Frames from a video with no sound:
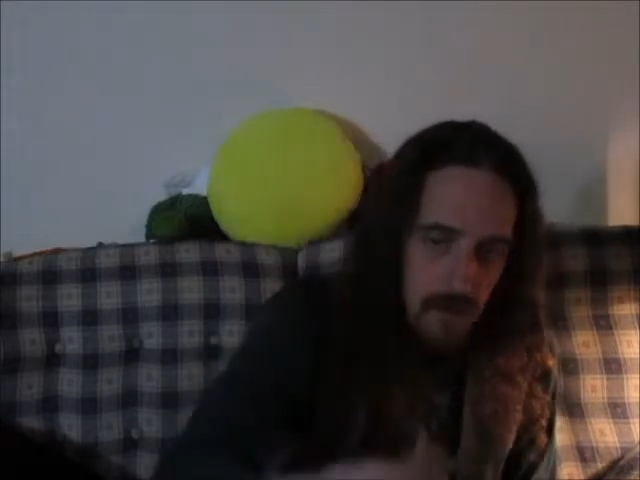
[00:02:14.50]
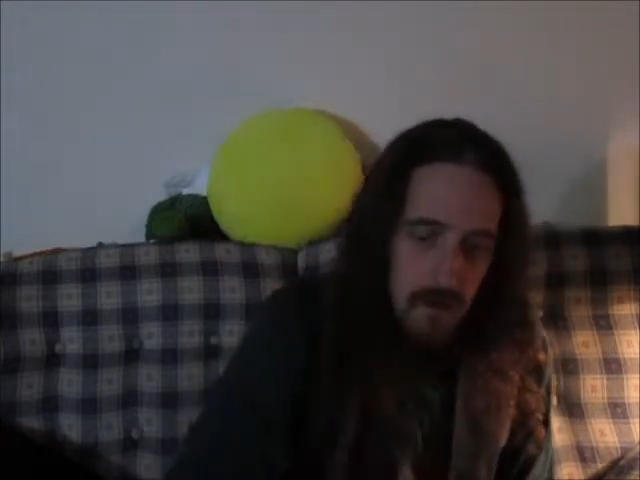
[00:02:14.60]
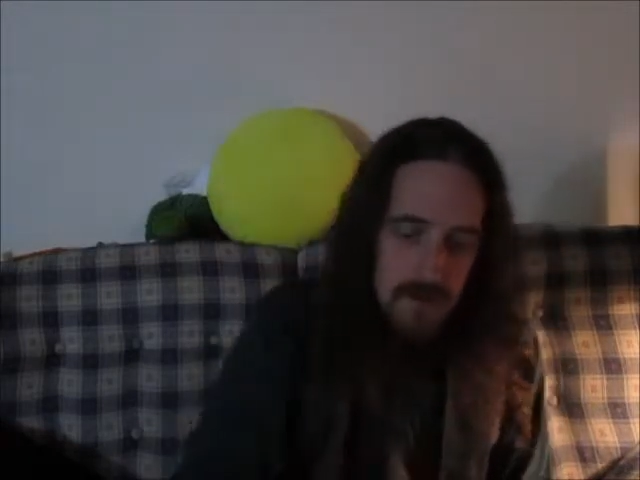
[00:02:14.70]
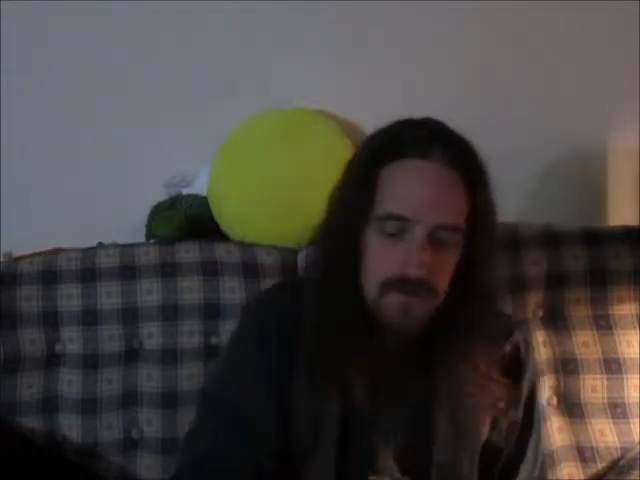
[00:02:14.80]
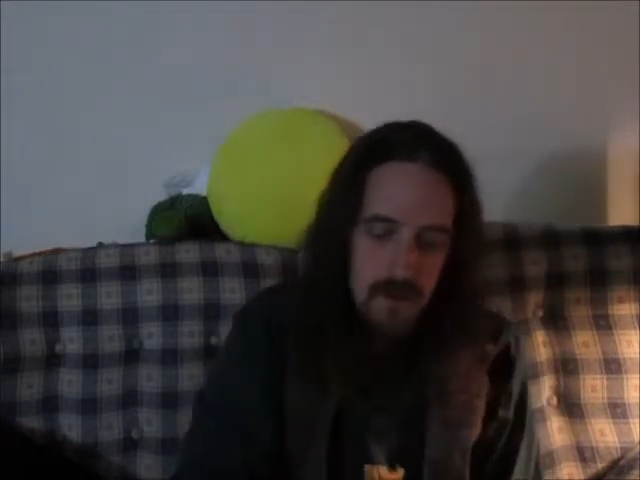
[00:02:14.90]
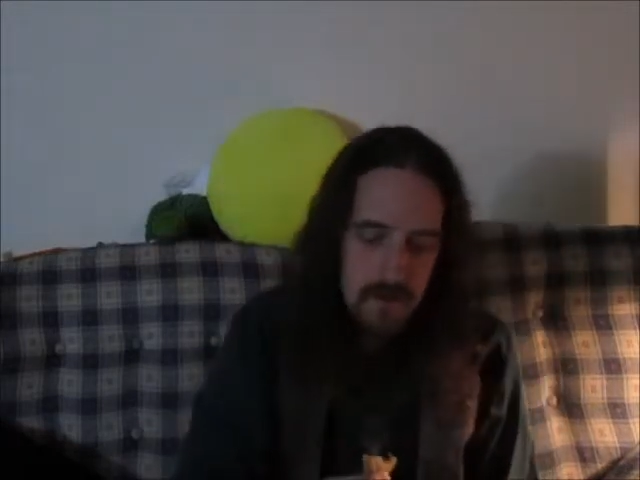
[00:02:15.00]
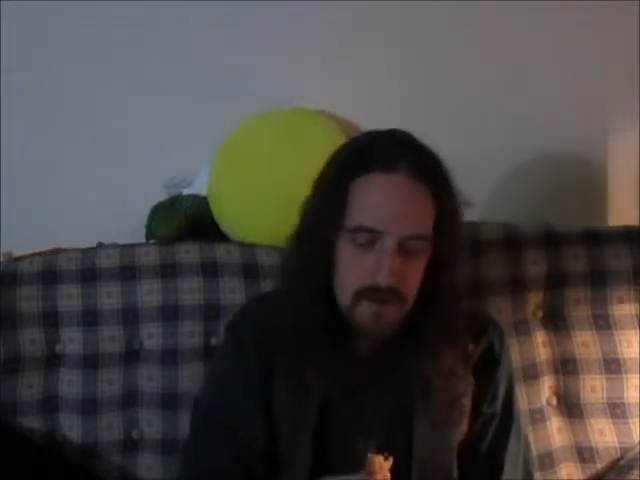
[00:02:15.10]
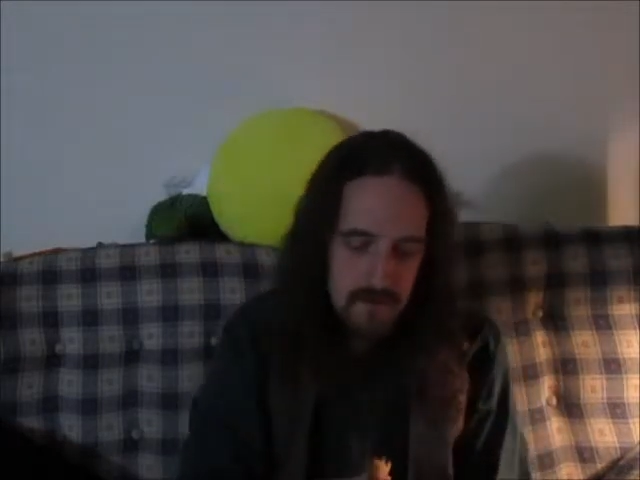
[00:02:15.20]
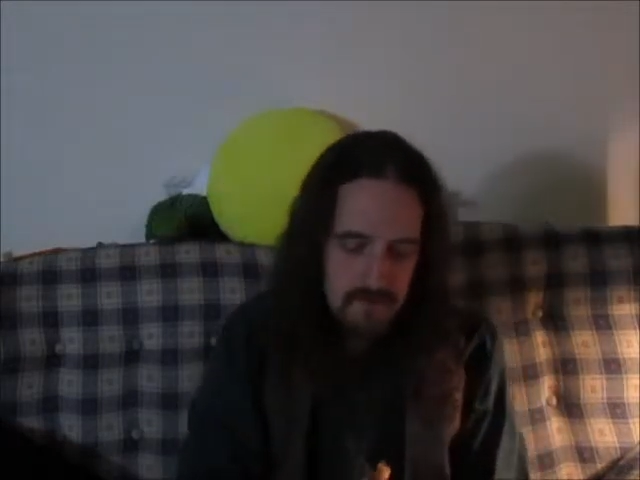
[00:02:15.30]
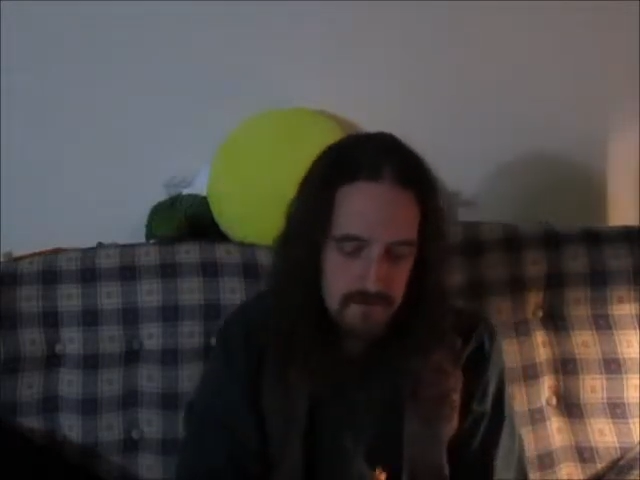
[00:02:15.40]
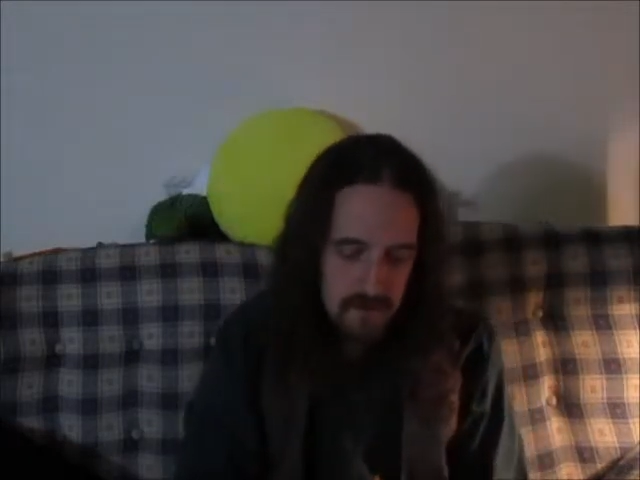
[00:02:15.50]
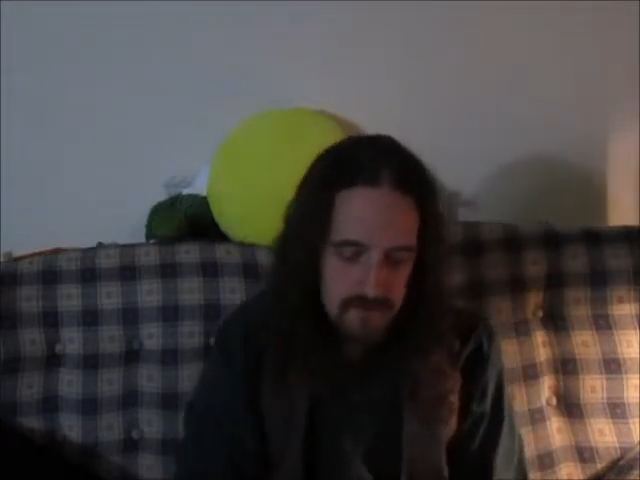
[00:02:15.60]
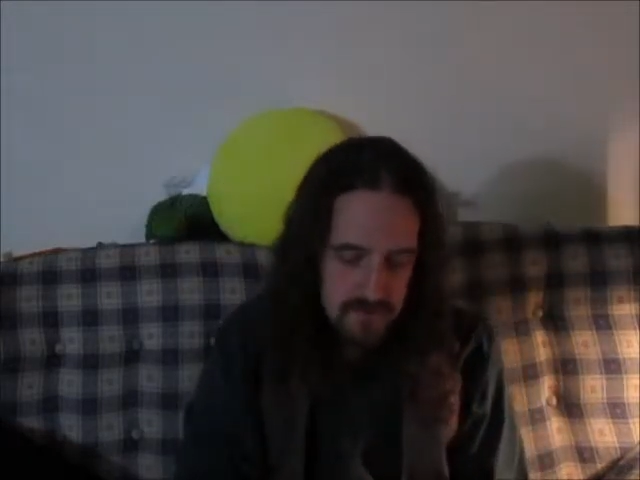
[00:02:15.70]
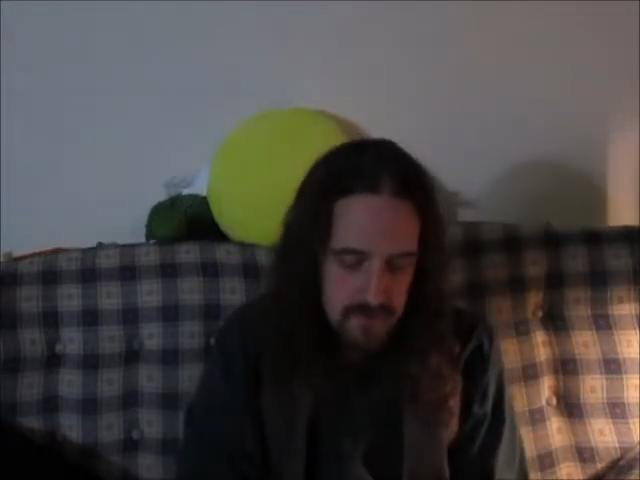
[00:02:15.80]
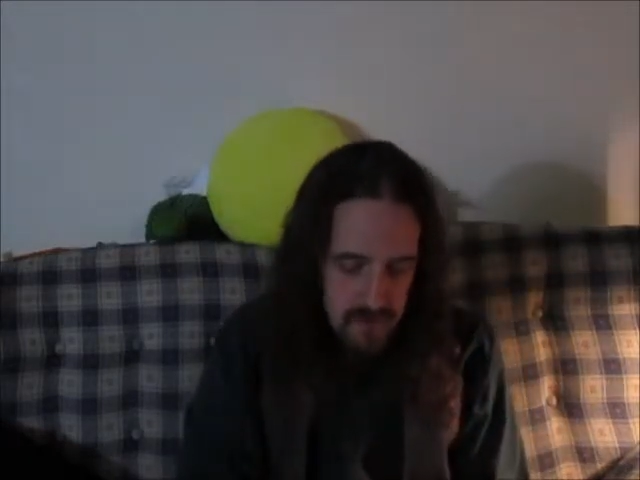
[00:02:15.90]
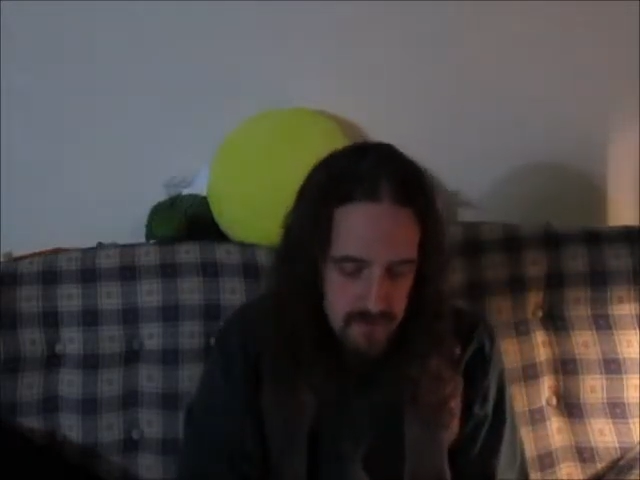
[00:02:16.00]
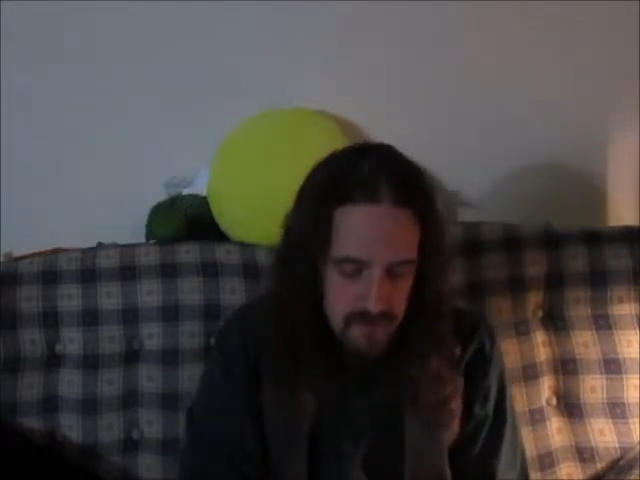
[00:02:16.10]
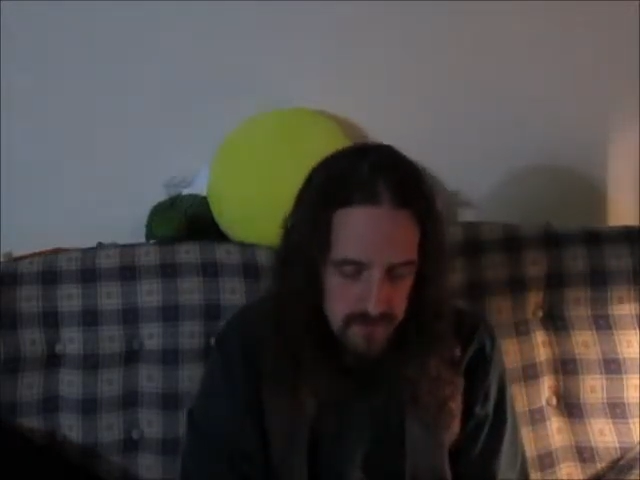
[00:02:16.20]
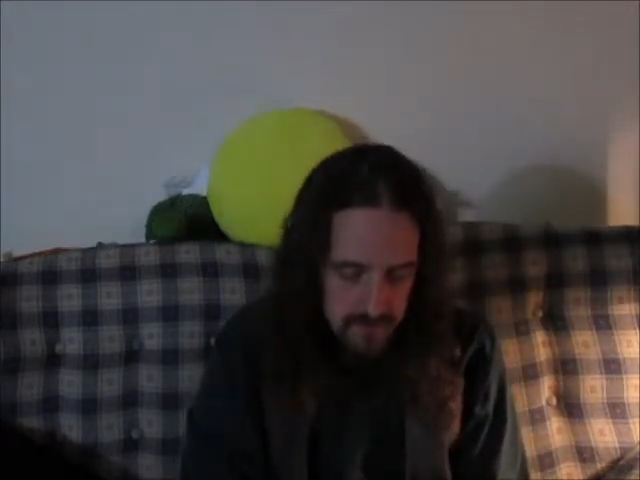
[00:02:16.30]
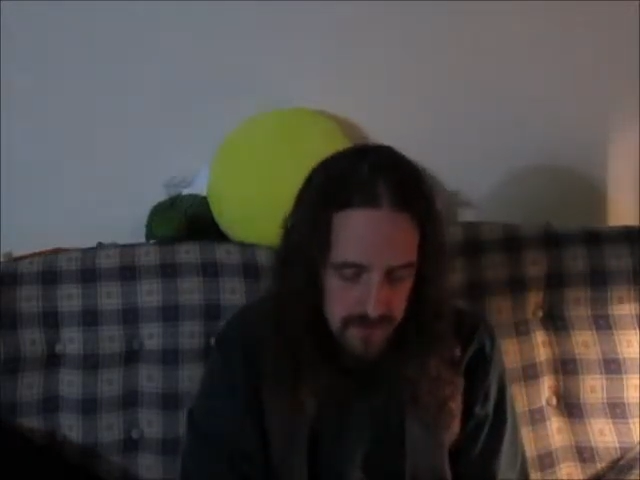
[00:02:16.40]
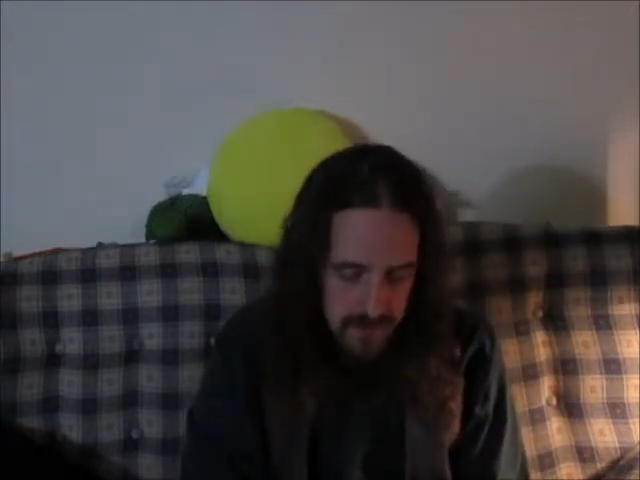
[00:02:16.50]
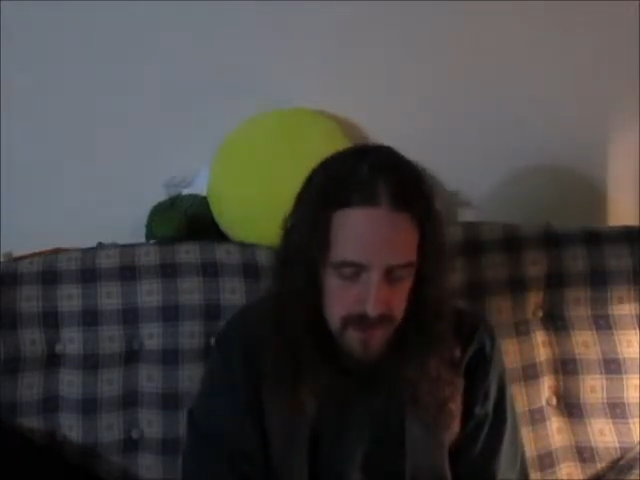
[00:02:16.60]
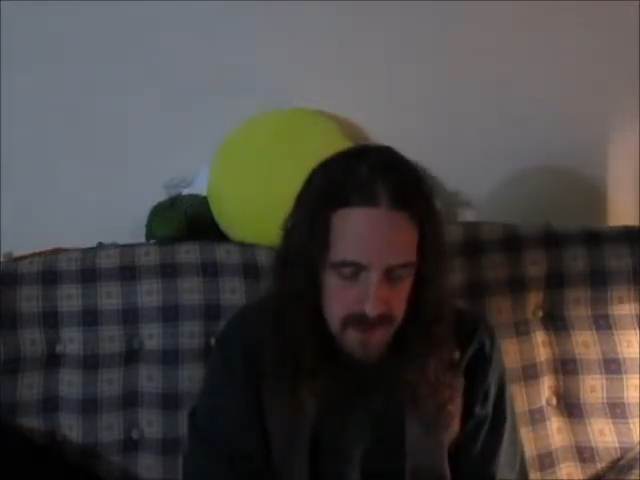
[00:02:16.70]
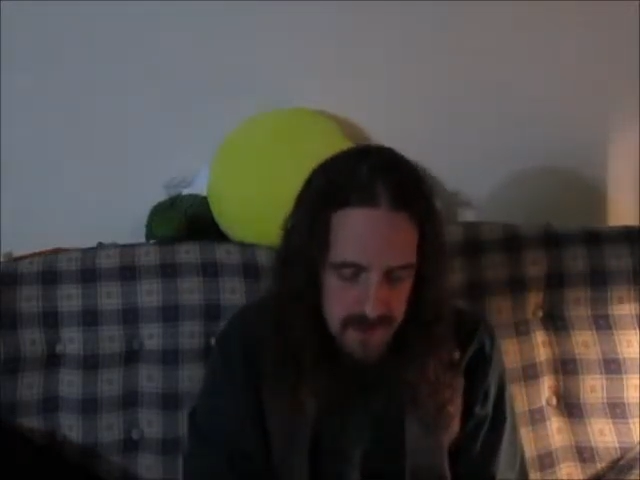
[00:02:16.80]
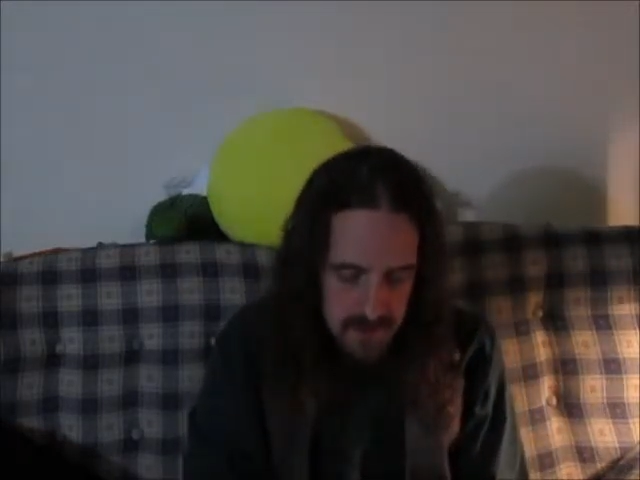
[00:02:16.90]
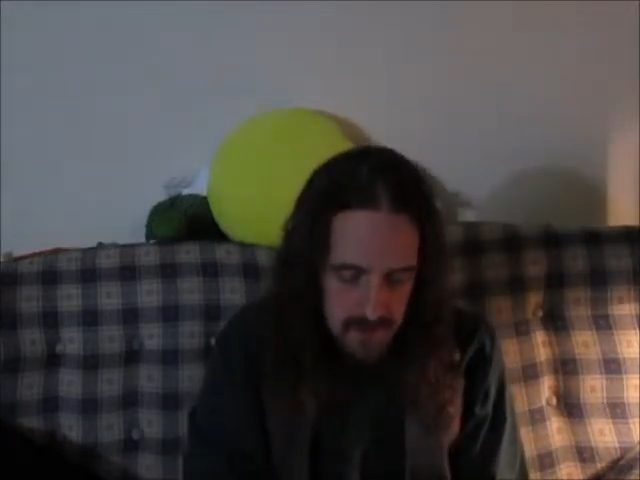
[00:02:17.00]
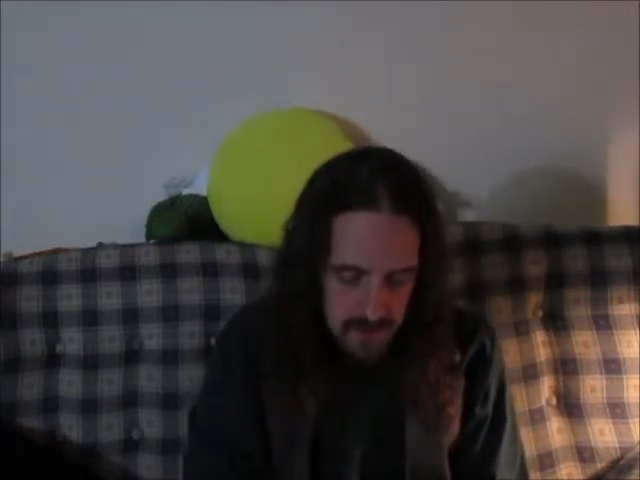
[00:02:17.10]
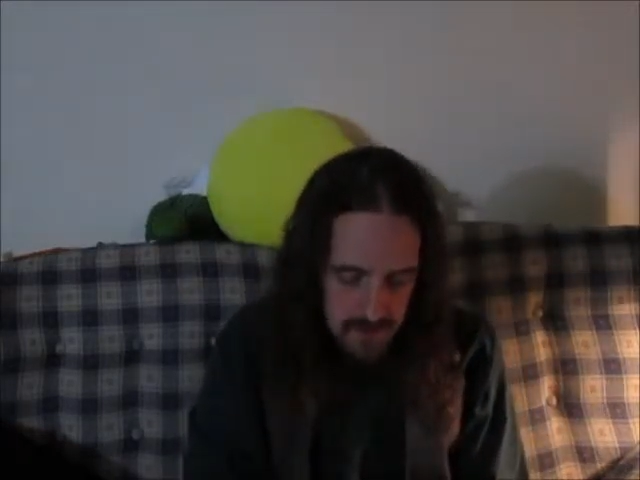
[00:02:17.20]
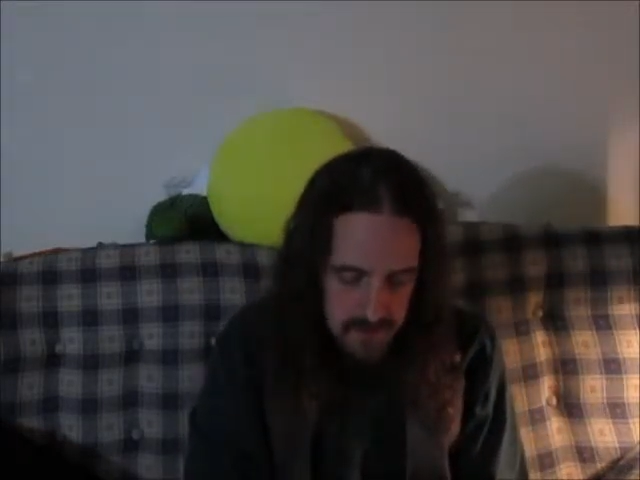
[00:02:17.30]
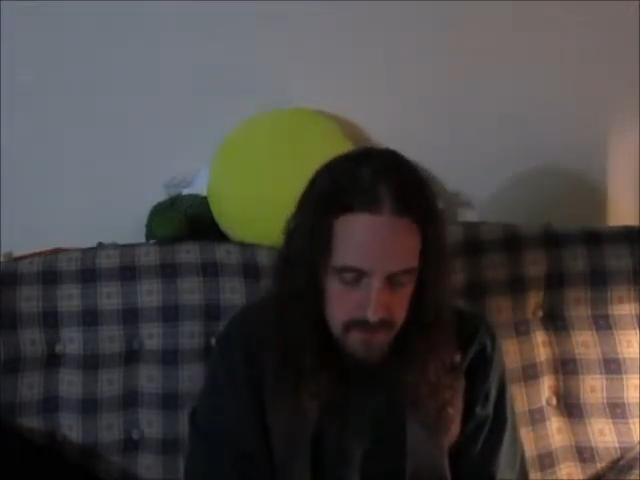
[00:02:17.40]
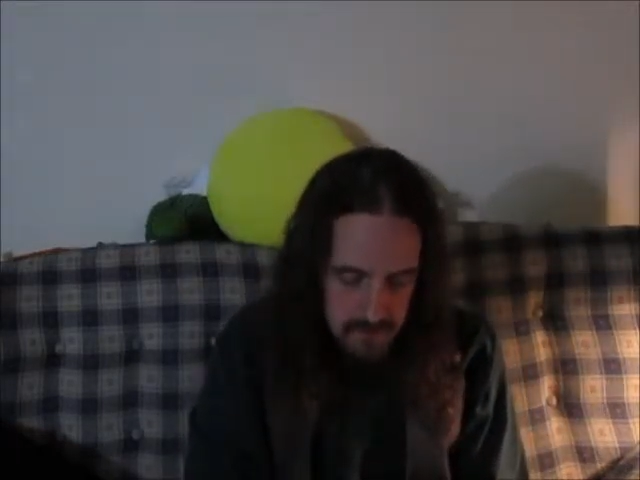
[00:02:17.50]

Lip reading: It's not like a fudgy brownie, it's like a cakey brownie.